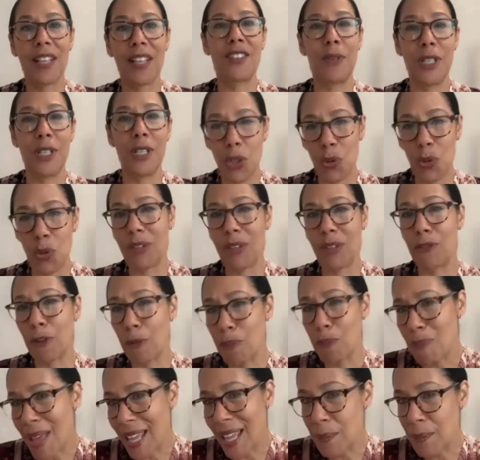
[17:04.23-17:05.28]
sides have been doing for
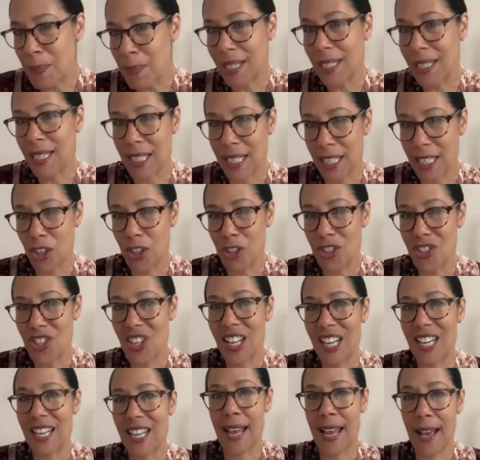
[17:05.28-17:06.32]
many, many years
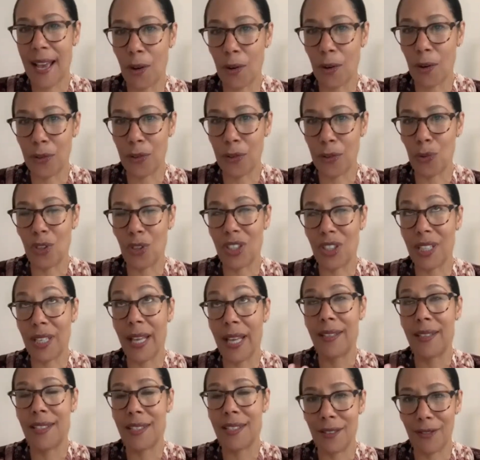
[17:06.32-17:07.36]
that now, through the
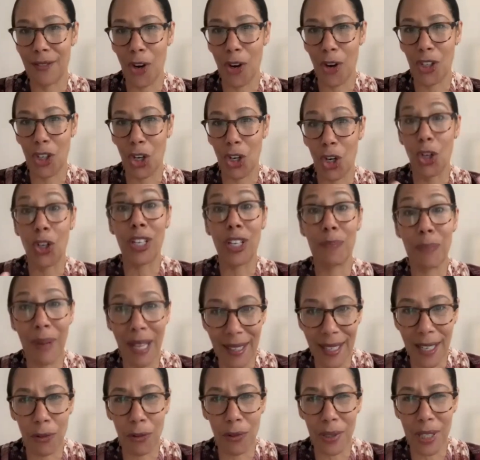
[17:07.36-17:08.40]
lens of our current
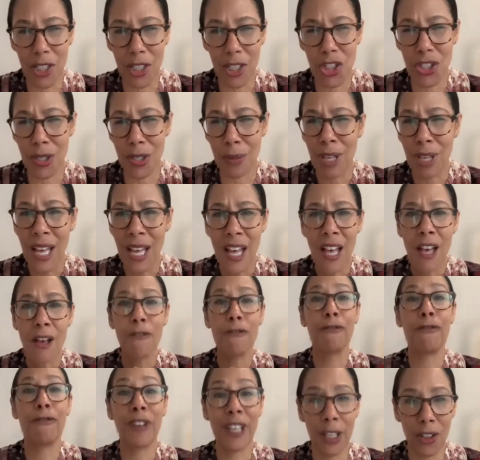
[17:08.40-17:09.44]
bilateral relationship,
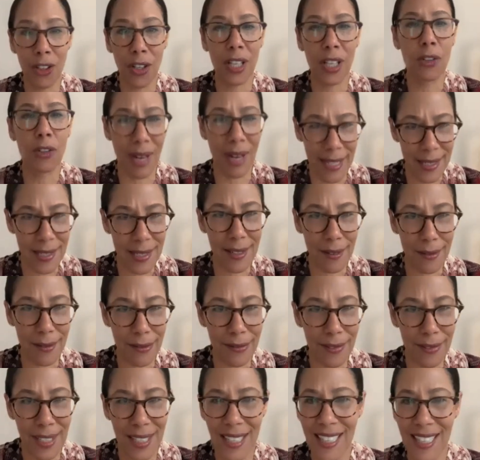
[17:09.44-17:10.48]
feel
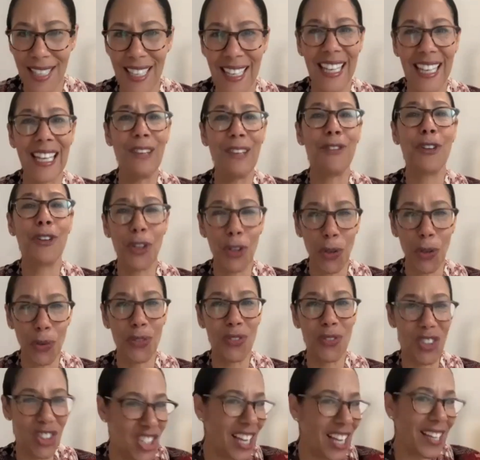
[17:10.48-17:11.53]
aggressive, even
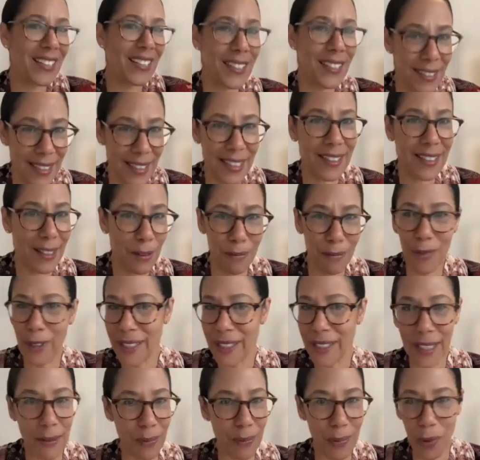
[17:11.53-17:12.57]
though technically they
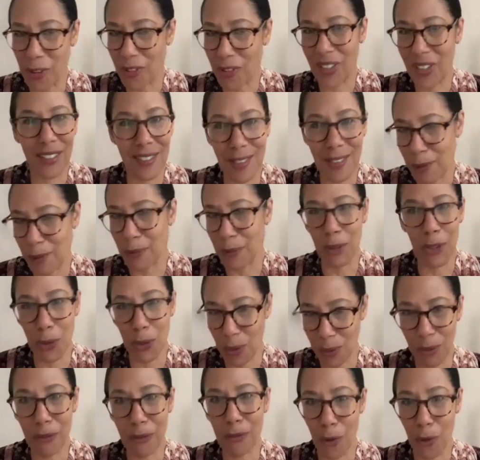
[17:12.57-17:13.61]
really were things that we were
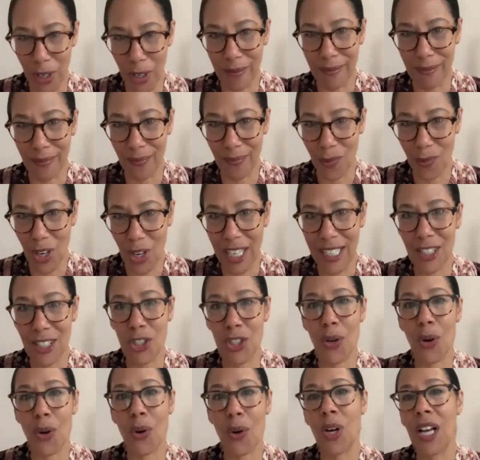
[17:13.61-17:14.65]
doing before, right?
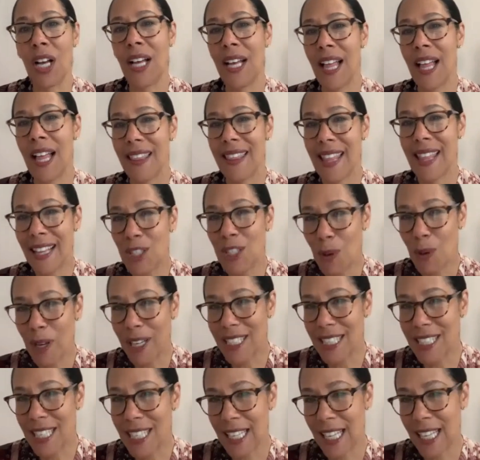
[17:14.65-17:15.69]
So that's why I
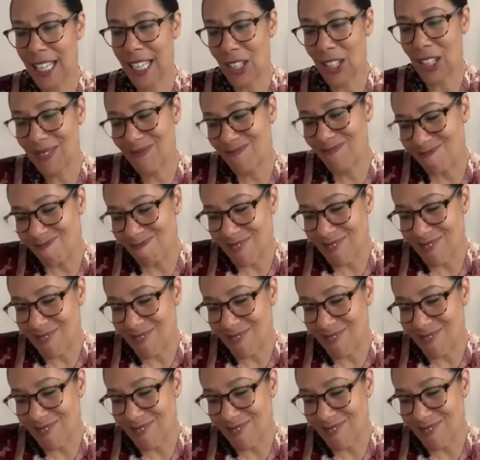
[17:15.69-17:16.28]
say, like,